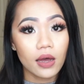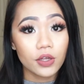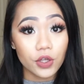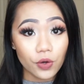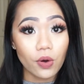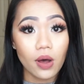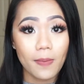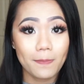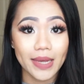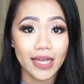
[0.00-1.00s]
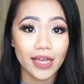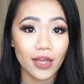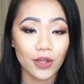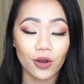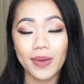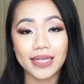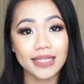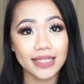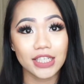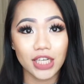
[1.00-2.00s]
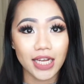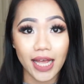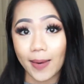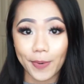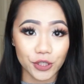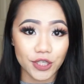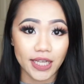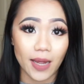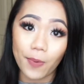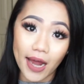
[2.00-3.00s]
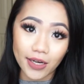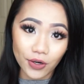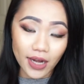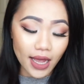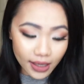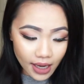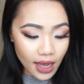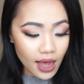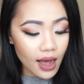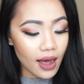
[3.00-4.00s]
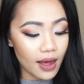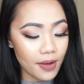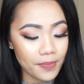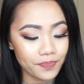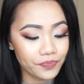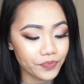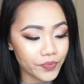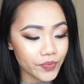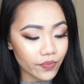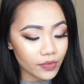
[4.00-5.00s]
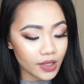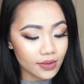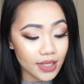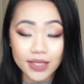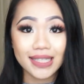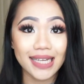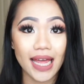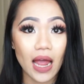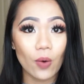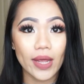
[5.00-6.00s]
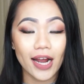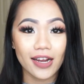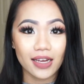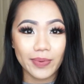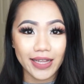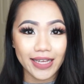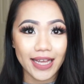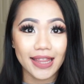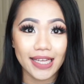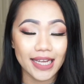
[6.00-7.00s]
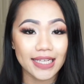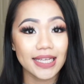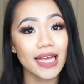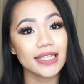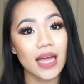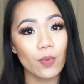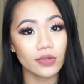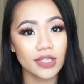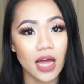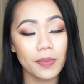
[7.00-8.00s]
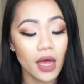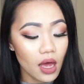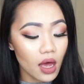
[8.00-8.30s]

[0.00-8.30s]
you make your best decision in purchasing a product or not. And so today we are going to be looking at the NYX Can't Stop Won't Stop